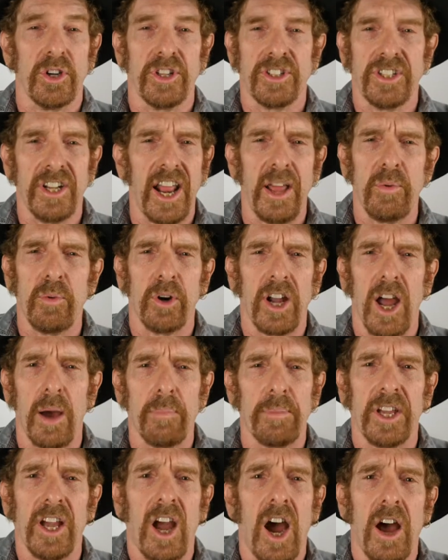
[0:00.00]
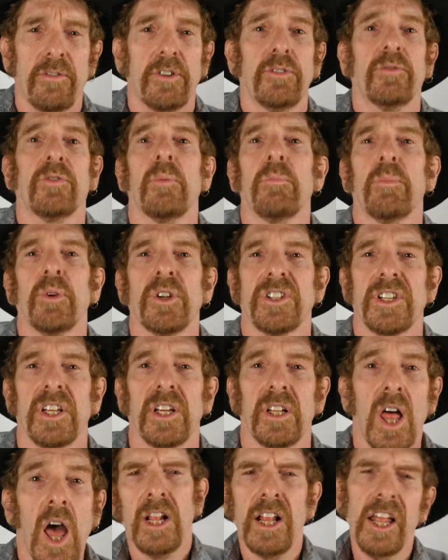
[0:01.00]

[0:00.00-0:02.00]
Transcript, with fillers: and today we're cupping coffee from Brazil.